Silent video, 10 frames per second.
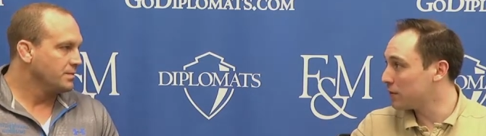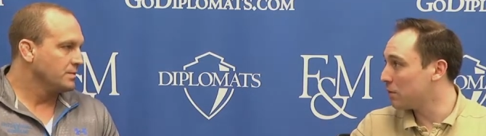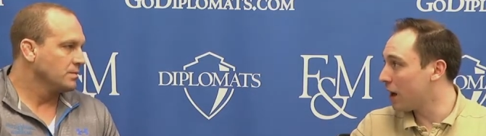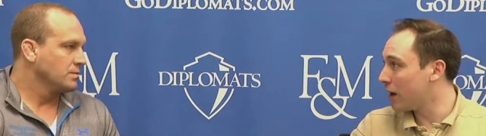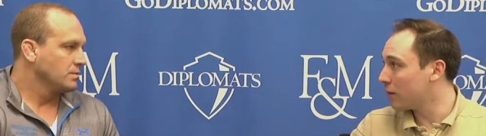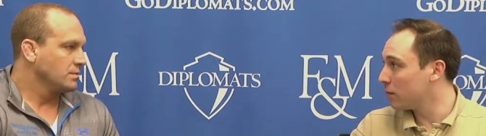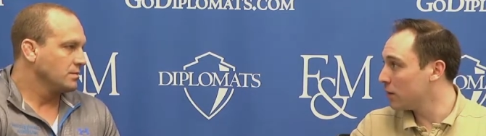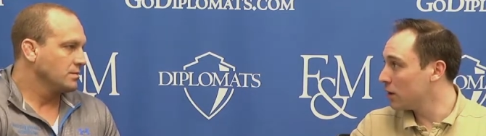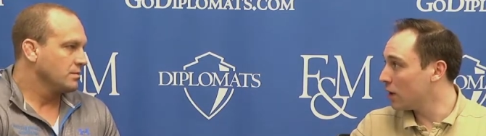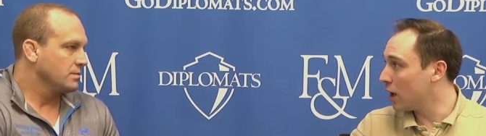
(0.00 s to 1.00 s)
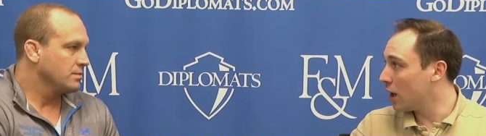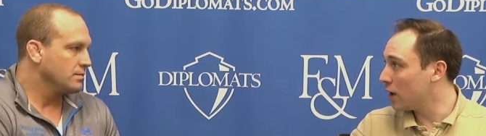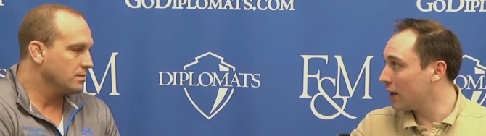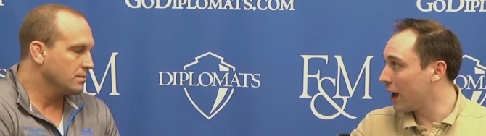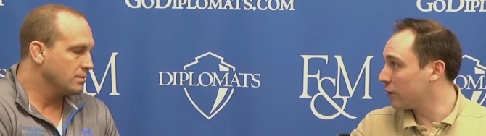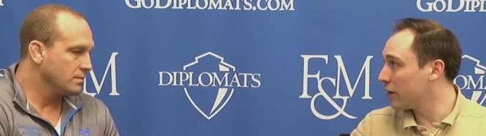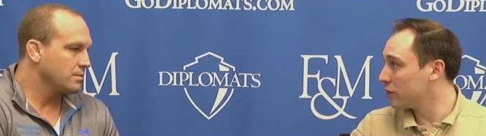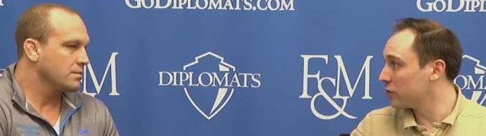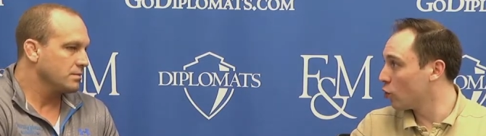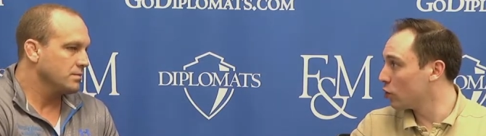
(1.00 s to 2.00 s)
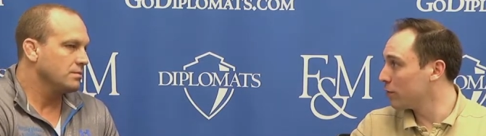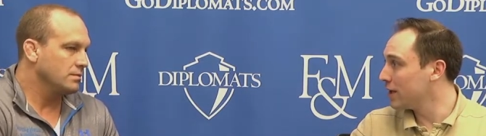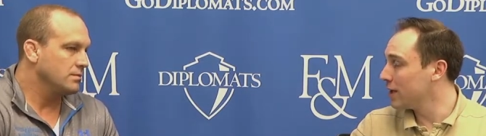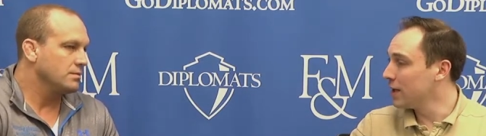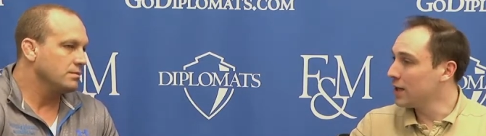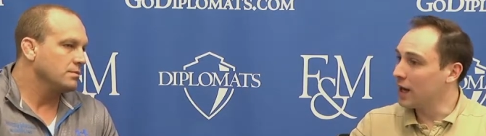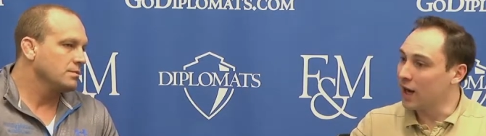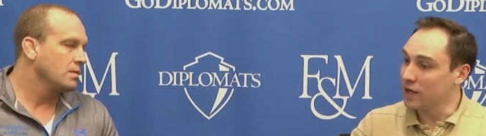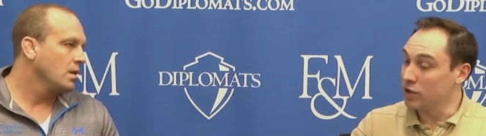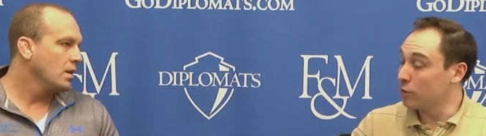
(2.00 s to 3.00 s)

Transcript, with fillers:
Speaker 1: to bottom uh, out there at the tournament. Uh, you know,